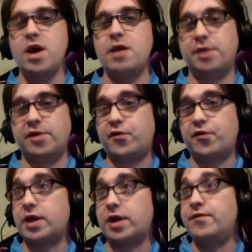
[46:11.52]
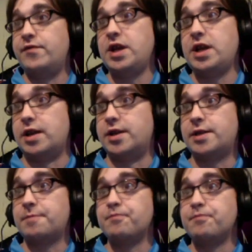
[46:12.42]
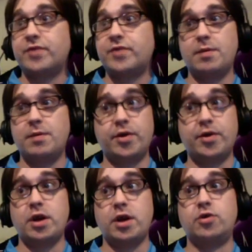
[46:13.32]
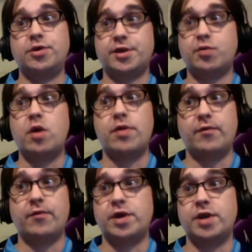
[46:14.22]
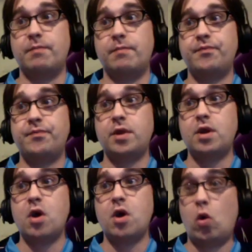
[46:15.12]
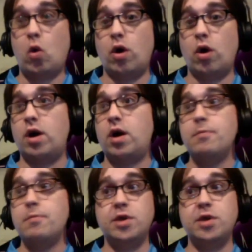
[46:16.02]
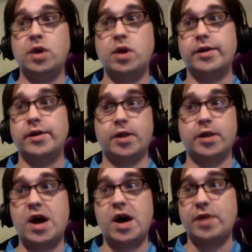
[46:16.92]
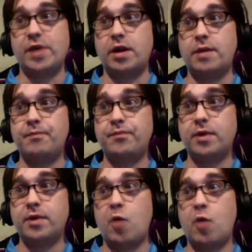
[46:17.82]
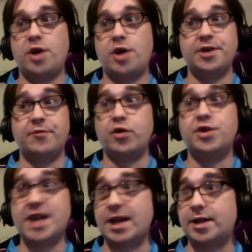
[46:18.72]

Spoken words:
but for the convenience, $30 is worth it for some. Or you can go to the drive-in and watch it for $6.